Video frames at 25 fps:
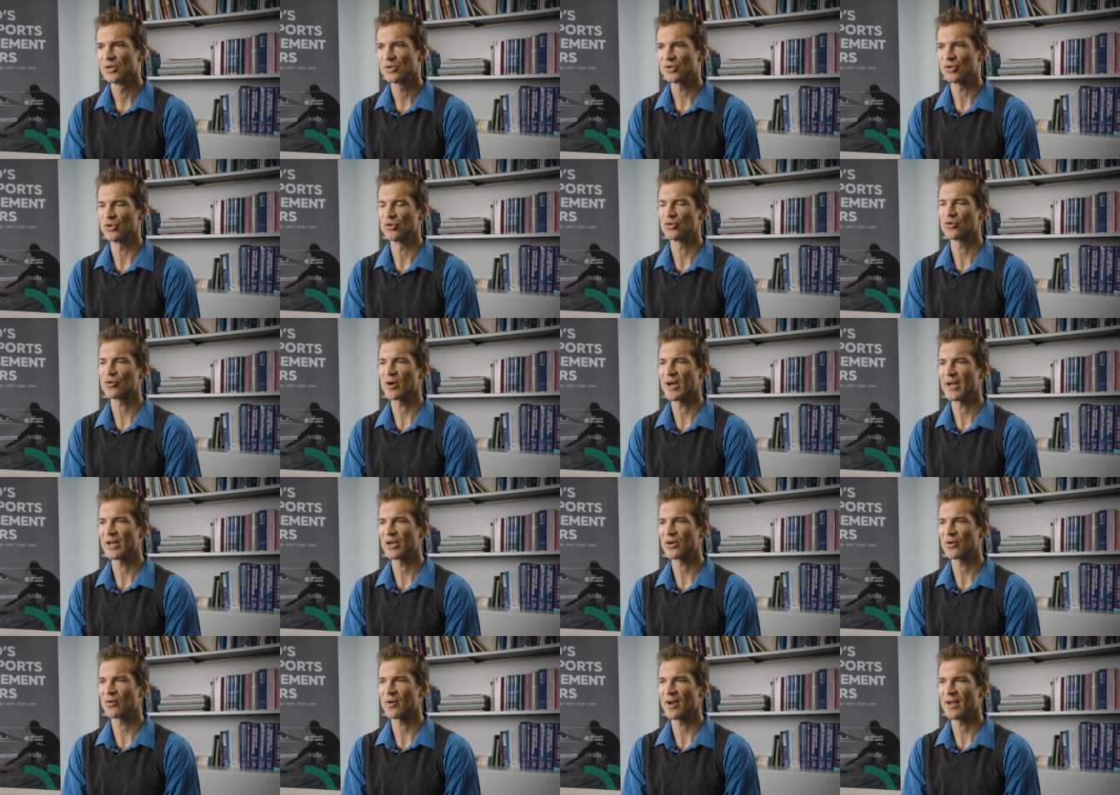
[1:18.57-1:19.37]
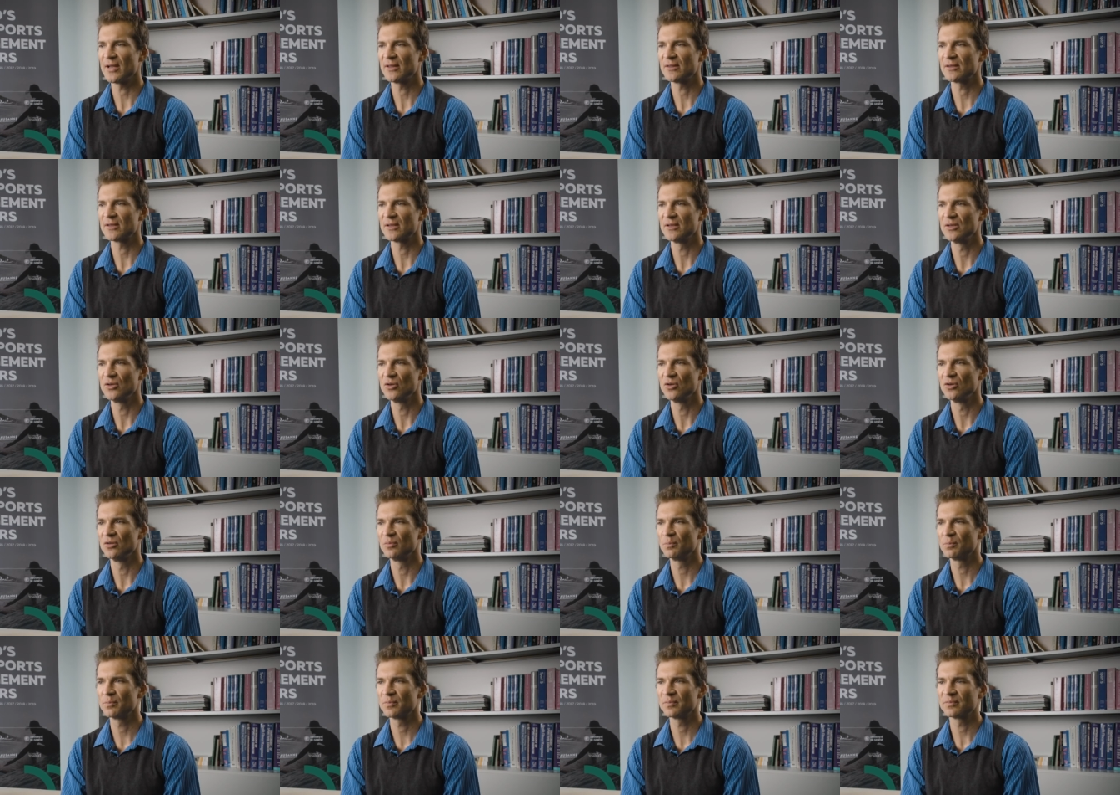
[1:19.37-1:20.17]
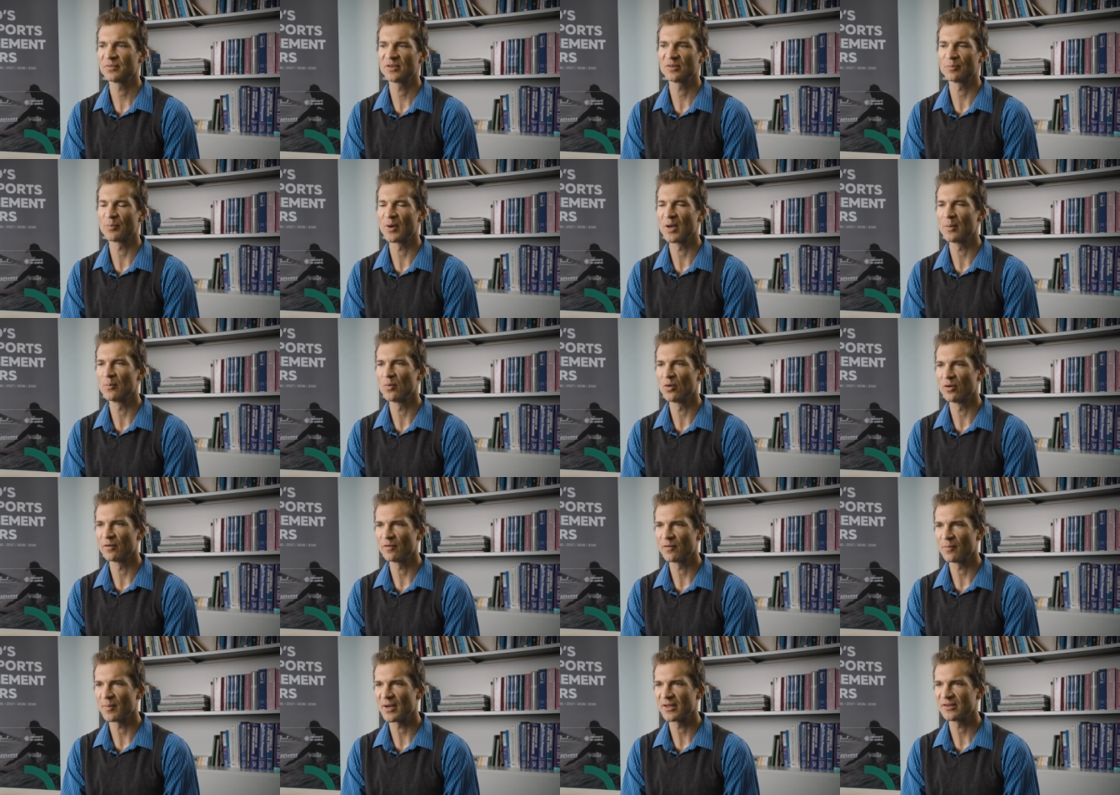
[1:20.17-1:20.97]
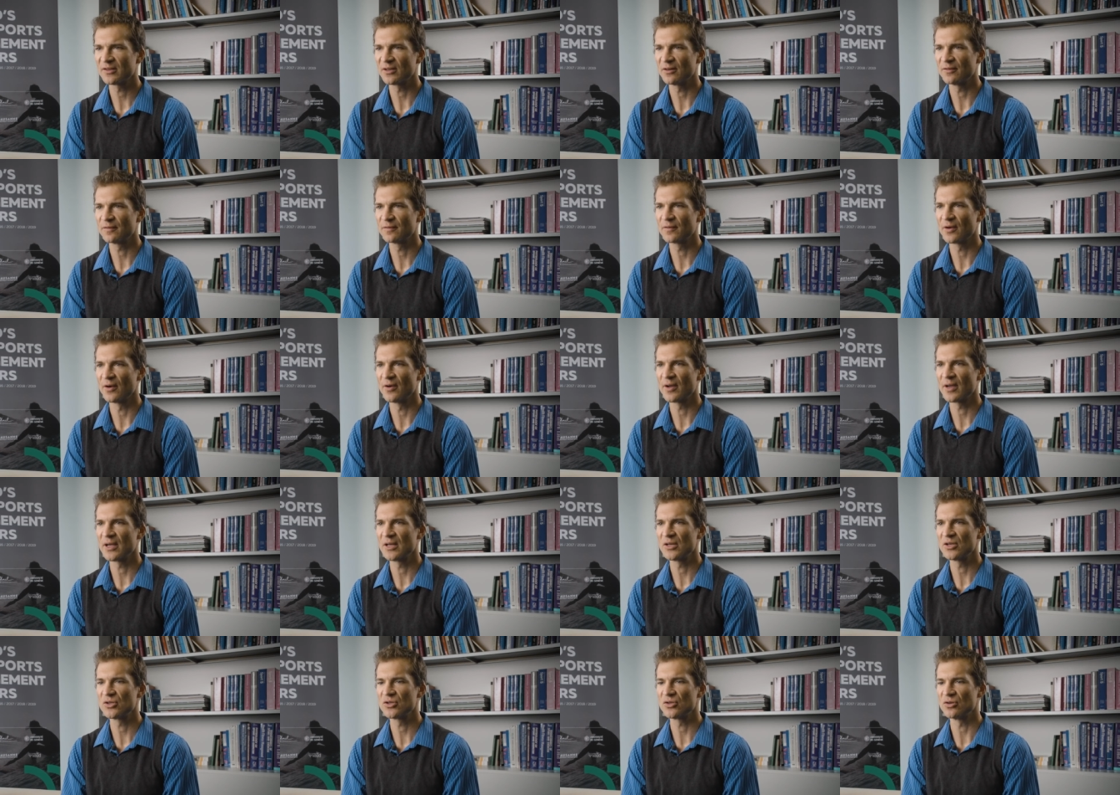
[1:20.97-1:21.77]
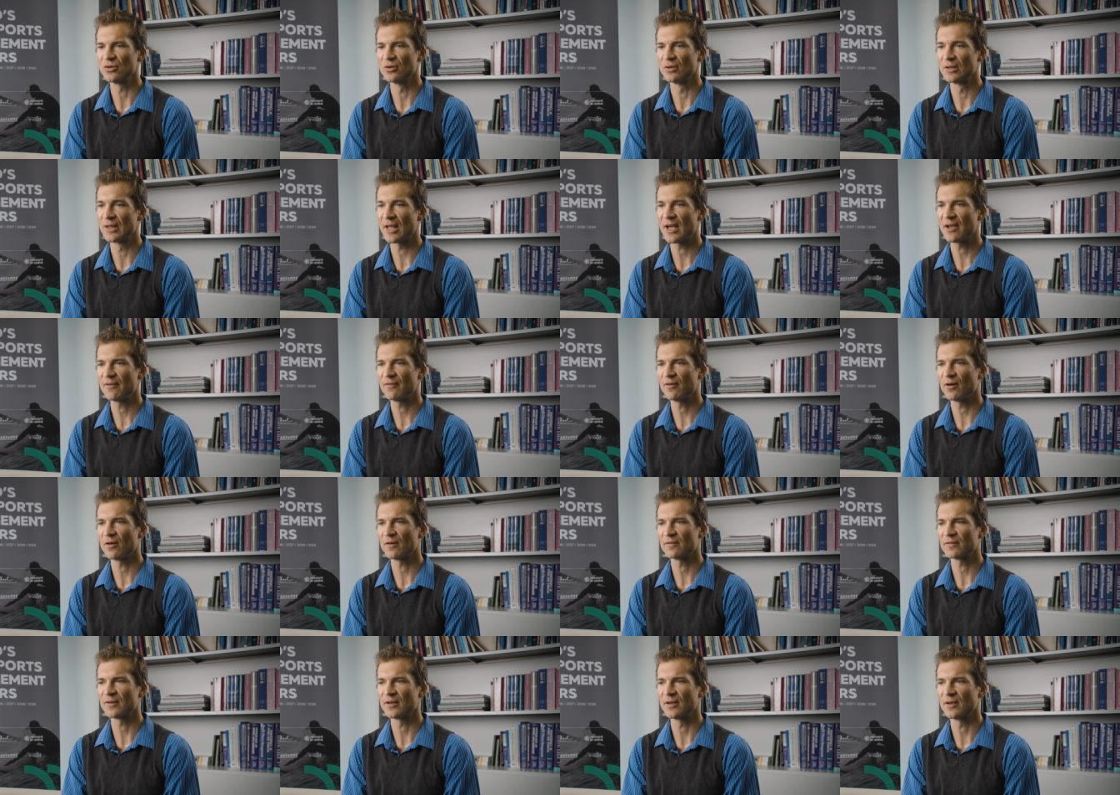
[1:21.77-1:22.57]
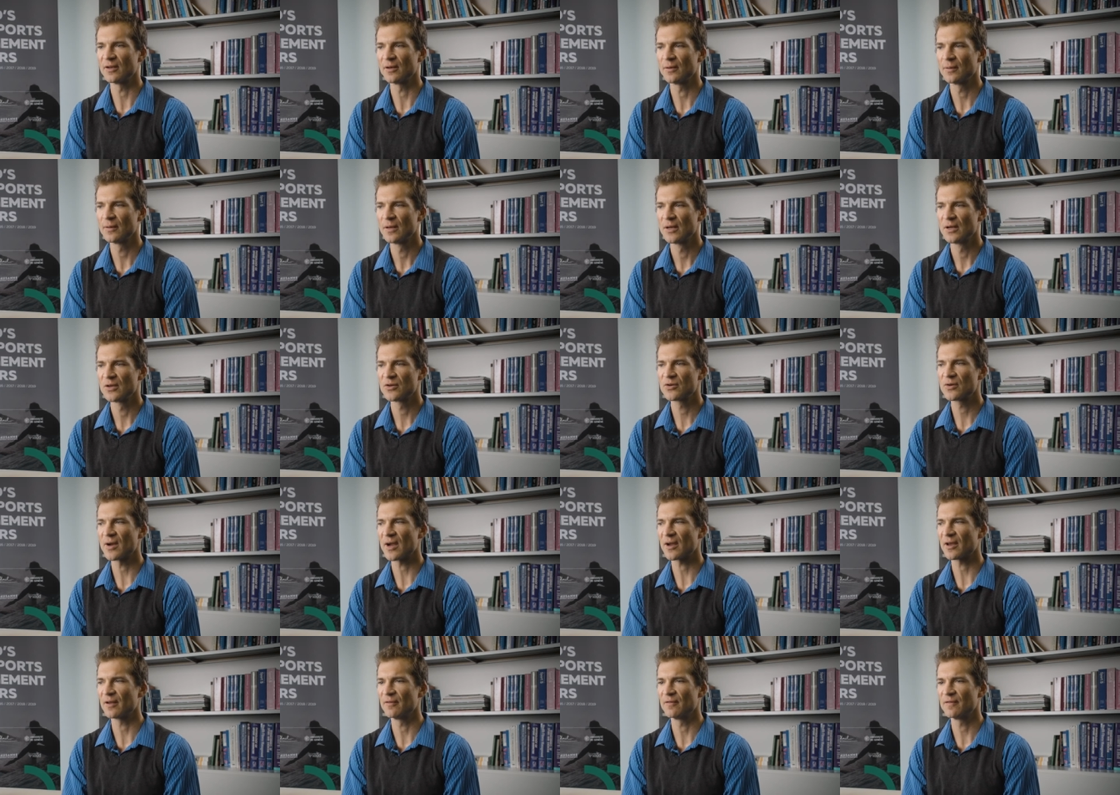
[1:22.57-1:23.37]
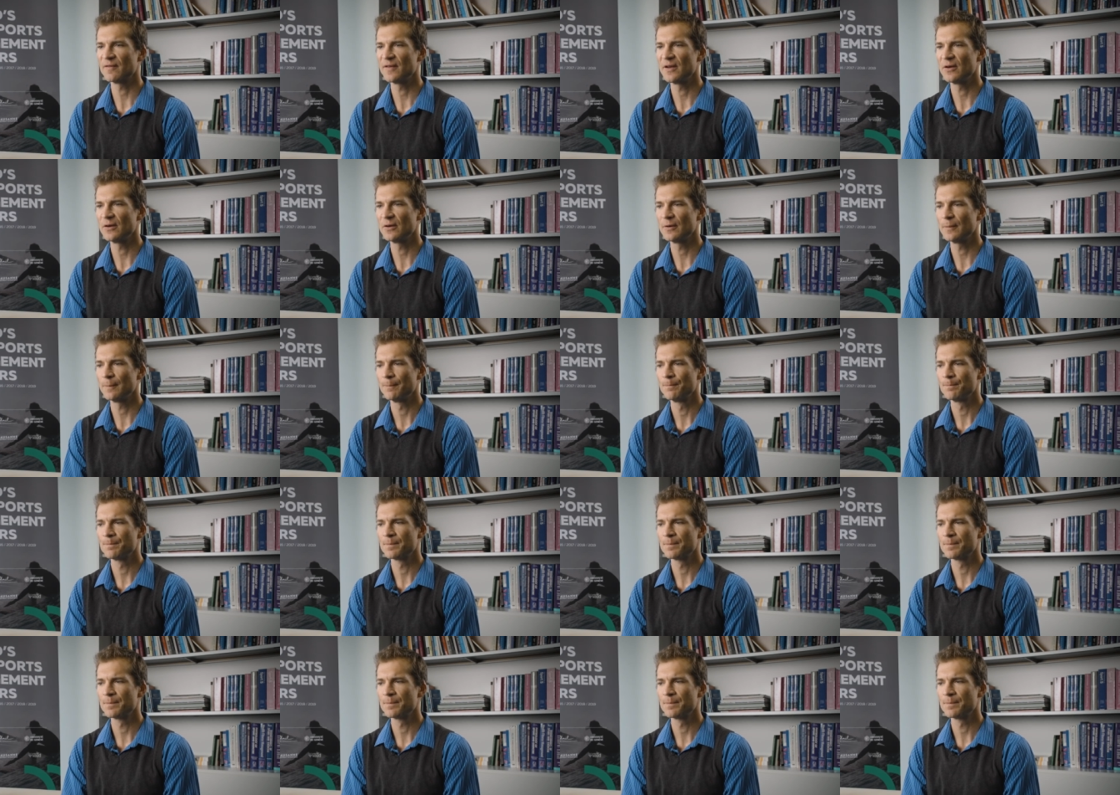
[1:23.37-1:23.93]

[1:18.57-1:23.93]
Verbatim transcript: to try and create a new springboard for myself going into life after track and field.